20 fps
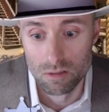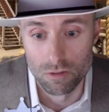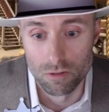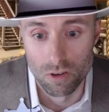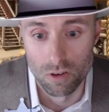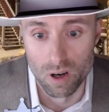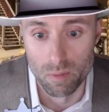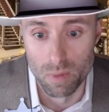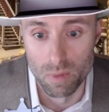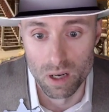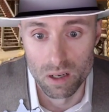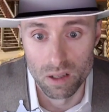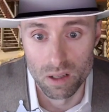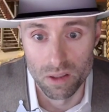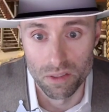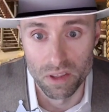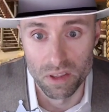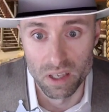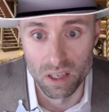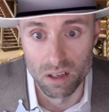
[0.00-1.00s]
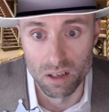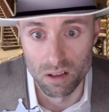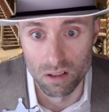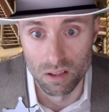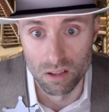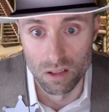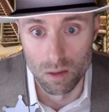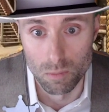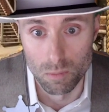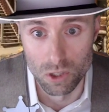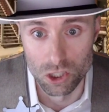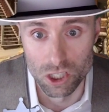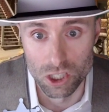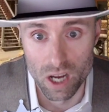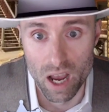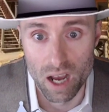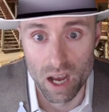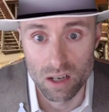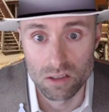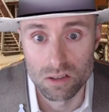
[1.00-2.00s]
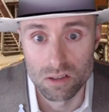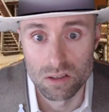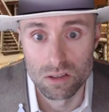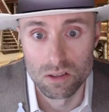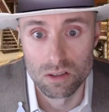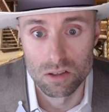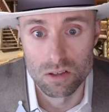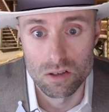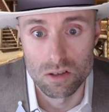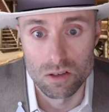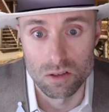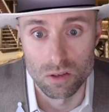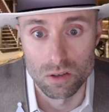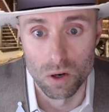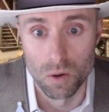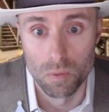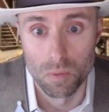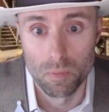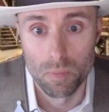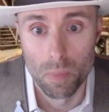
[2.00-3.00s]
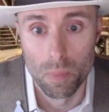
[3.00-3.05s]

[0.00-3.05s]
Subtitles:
from the lumberjacks. So